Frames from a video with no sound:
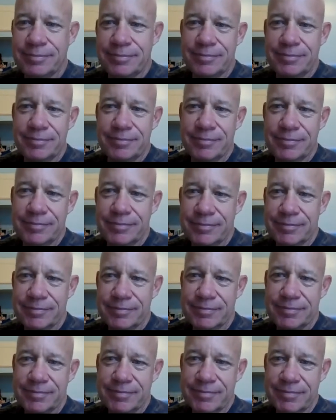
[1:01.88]

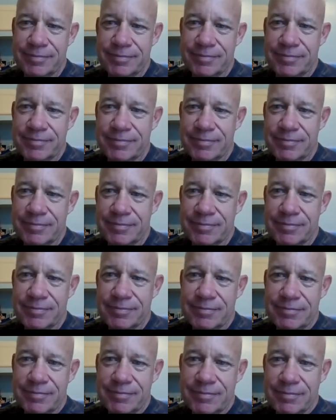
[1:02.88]

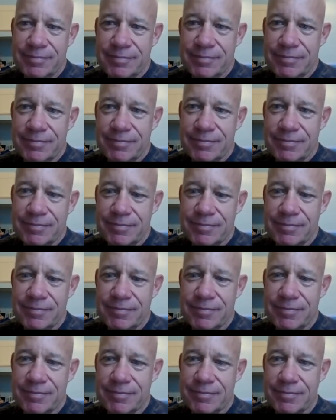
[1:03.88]

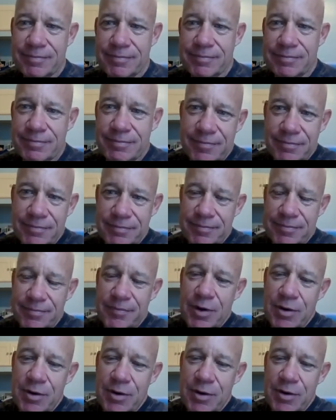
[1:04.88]

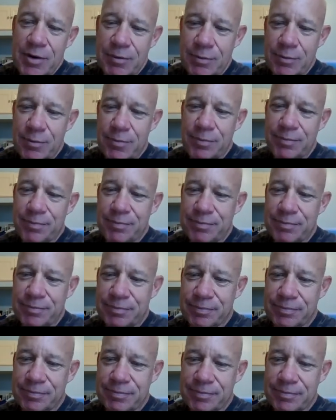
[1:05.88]

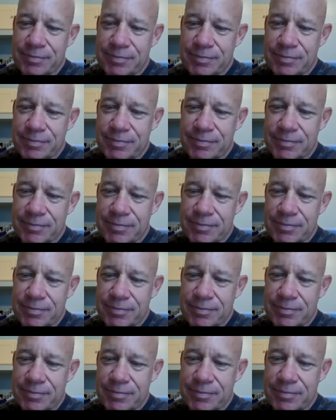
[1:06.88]

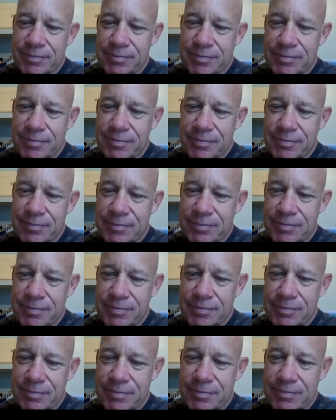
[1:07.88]

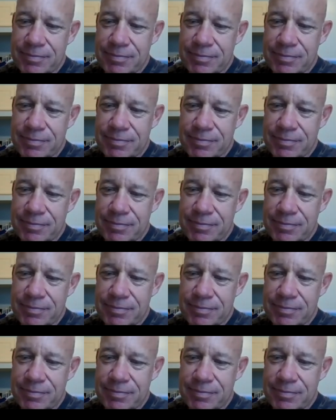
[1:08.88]
(silent)